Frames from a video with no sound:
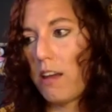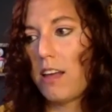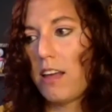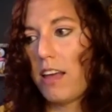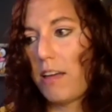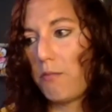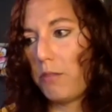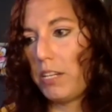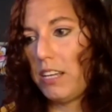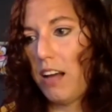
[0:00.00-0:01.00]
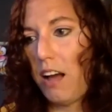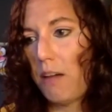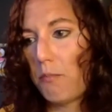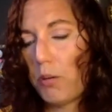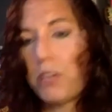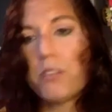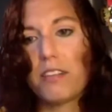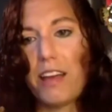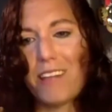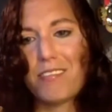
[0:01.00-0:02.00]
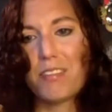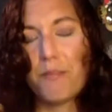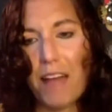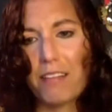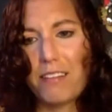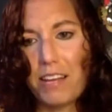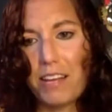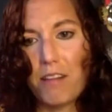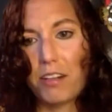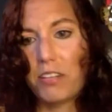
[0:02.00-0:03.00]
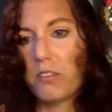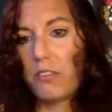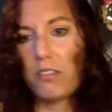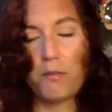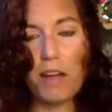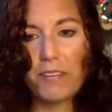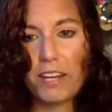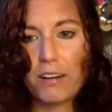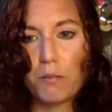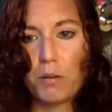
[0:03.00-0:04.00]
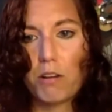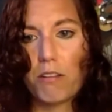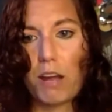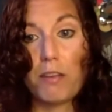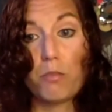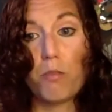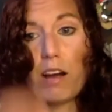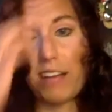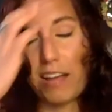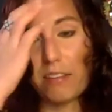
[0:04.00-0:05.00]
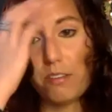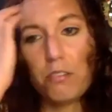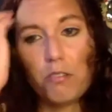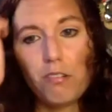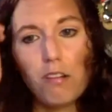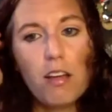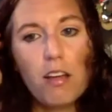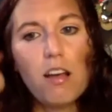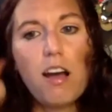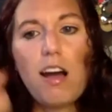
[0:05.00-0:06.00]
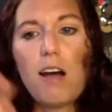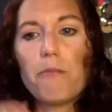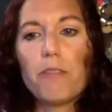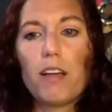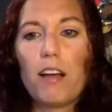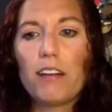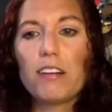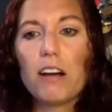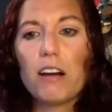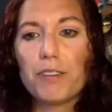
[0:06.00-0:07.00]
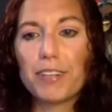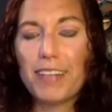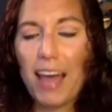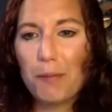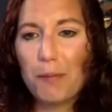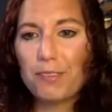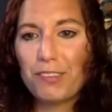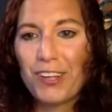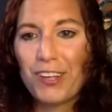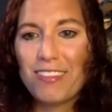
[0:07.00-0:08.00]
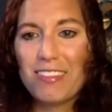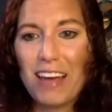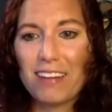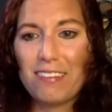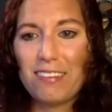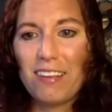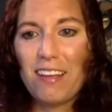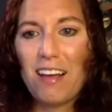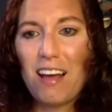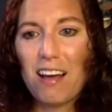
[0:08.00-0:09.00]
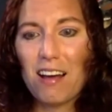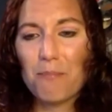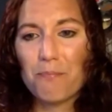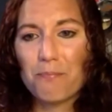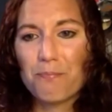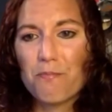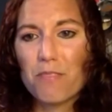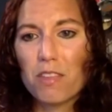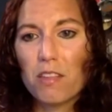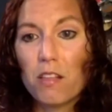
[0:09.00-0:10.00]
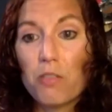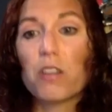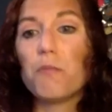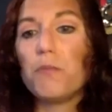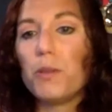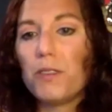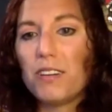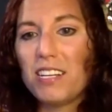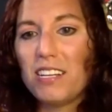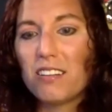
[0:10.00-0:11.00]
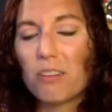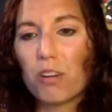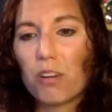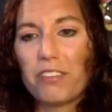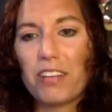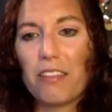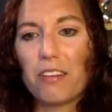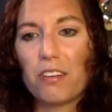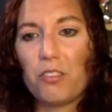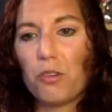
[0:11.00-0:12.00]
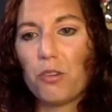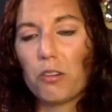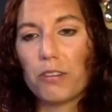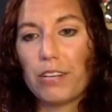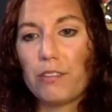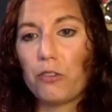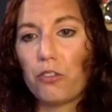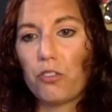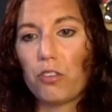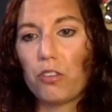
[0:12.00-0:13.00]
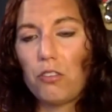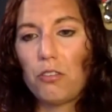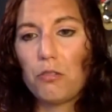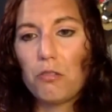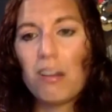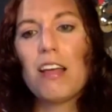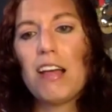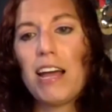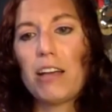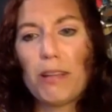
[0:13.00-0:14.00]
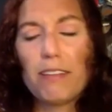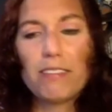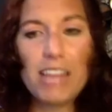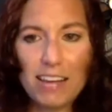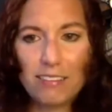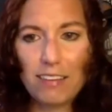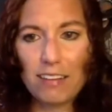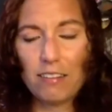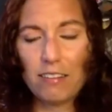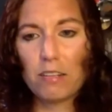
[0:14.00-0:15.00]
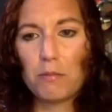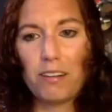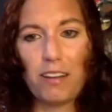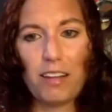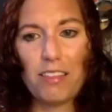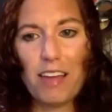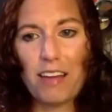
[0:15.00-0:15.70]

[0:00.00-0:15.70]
And we were using that to validate our Ecosystem Navigator program, as well as to uncover gaps that the community could work together to co-create solutions to, as well as assets in the community that